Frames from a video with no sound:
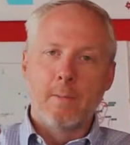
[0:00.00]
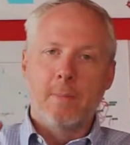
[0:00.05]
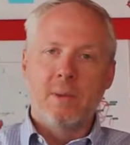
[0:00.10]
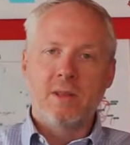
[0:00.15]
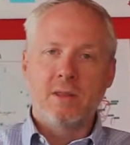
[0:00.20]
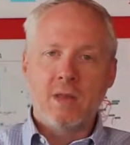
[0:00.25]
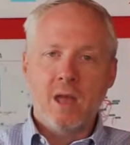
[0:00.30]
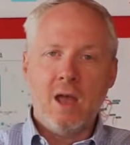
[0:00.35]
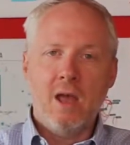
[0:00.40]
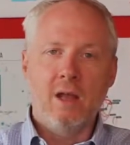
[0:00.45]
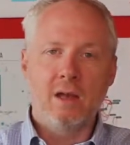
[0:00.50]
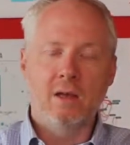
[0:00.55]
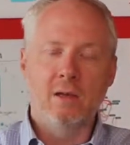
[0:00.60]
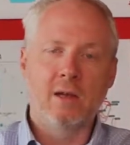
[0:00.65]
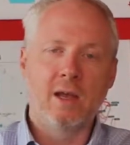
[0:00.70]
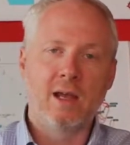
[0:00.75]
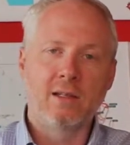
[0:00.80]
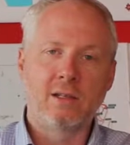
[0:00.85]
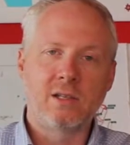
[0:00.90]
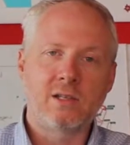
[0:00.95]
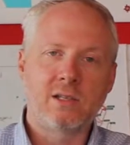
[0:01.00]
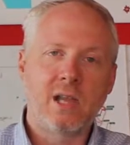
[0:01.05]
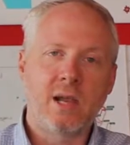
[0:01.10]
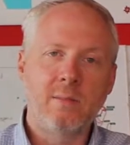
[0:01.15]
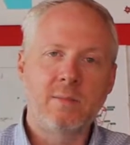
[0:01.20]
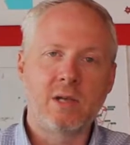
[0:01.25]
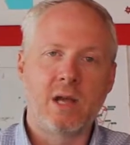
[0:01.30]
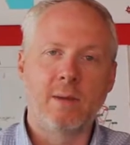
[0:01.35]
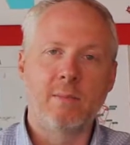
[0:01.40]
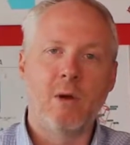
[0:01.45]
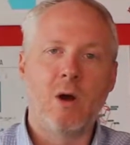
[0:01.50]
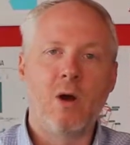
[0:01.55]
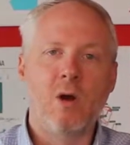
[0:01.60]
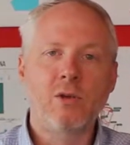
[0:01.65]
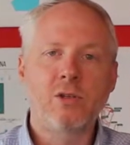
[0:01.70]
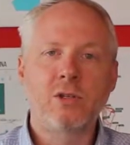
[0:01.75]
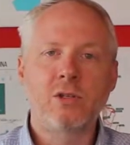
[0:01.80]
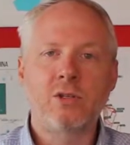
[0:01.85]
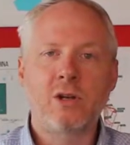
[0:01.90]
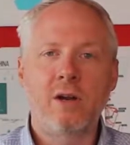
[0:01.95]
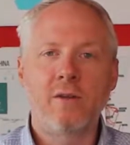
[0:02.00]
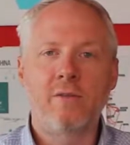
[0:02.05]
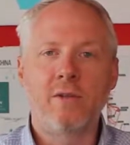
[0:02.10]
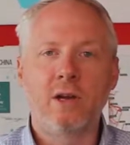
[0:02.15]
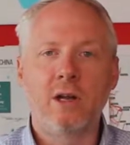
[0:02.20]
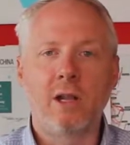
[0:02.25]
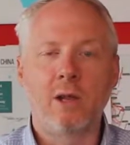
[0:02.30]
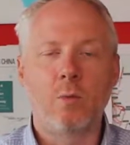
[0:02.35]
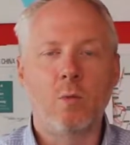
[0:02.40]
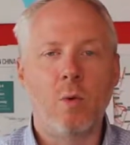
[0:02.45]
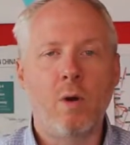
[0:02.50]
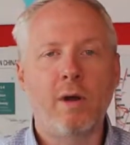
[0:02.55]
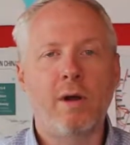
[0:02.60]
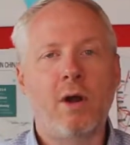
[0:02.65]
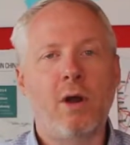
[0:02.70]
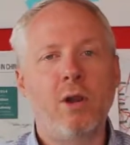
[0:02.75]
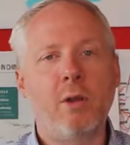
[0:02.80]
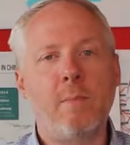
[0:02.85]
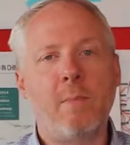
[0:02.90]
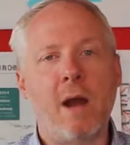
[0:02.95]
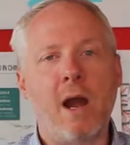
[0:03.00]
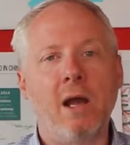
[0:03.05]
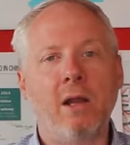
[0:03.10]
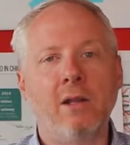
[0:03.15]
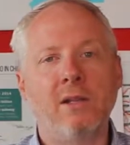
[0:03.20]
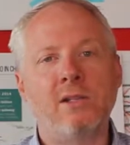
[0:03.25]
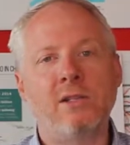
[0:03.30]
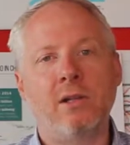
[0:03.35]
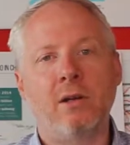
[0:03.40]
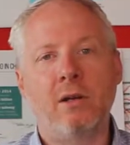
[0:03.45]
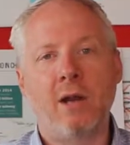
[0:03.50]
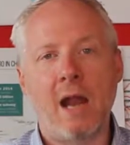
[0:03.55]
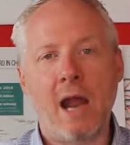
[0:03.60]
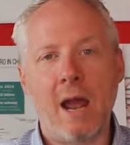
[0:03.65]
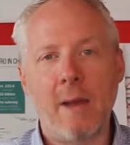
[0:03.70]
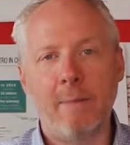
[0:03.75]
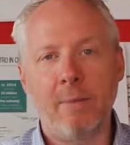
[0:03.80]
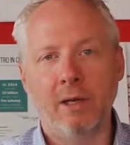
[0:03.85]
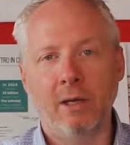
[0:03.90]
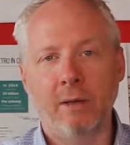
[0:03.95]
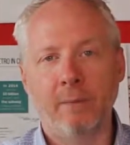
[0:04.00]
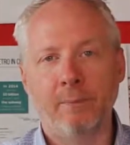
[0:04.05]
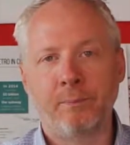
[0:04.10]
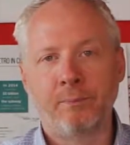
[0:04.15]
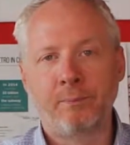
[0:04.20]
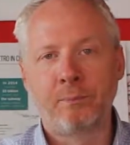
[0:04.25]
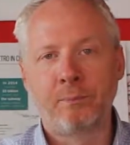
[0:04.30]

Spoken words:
But then, at the same time, also try and figure out what are the pilots that are happening.